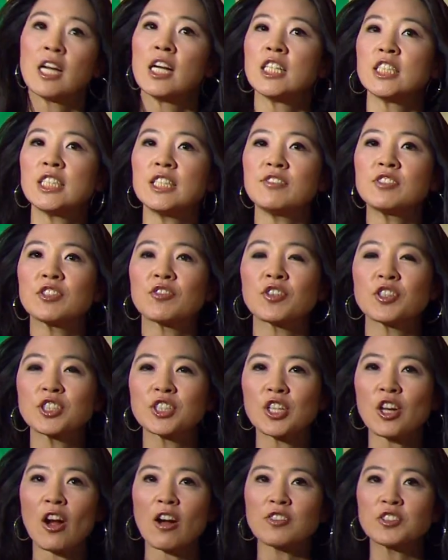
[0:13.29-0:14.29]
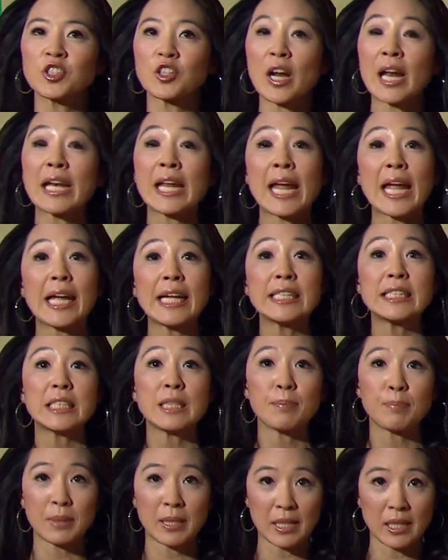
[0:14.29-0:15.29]
Chief Diversity Officer at
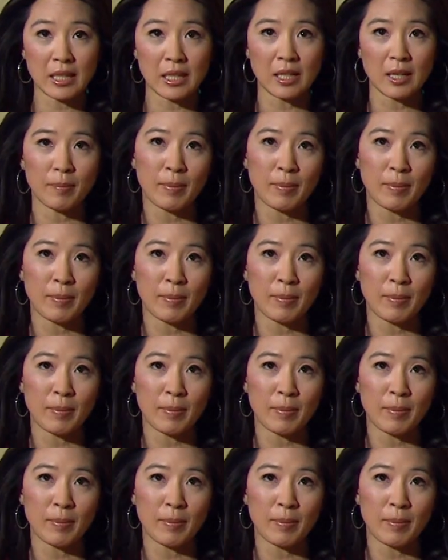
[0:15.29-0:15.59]
ADP,